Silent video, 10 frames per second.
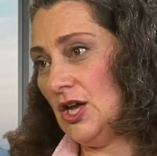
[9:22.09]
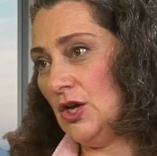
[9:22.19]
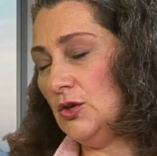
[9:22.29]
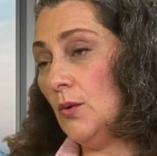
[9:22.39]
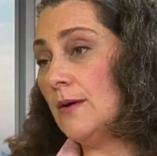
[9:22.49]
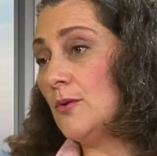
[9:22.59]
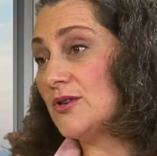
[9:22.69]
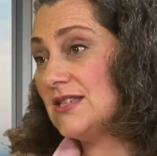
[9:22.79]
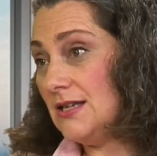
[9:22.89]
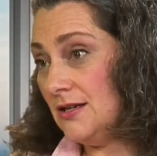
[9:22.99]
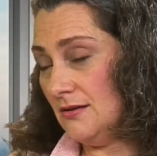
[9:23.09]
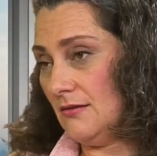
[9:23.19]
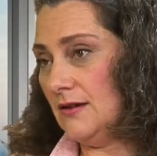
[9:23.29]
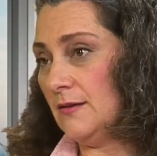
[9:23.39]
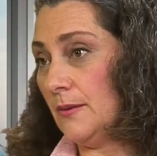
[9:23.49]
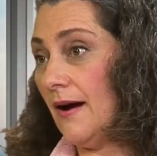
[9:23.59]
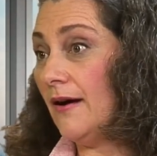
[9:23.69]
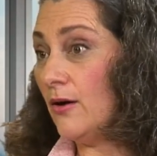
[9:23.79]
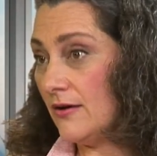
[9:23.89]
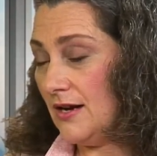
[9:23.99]
you are more senior in the
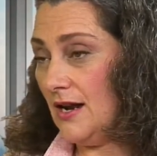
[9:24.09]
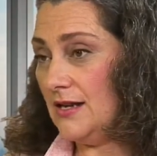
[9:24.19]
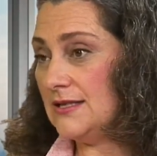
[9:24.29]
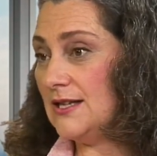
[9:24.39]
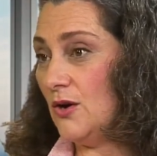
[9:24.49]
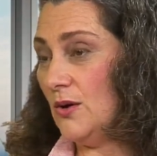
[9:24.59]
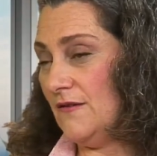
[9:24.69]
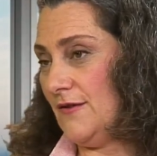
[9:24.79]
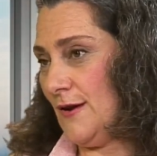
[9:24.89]
priority. So if the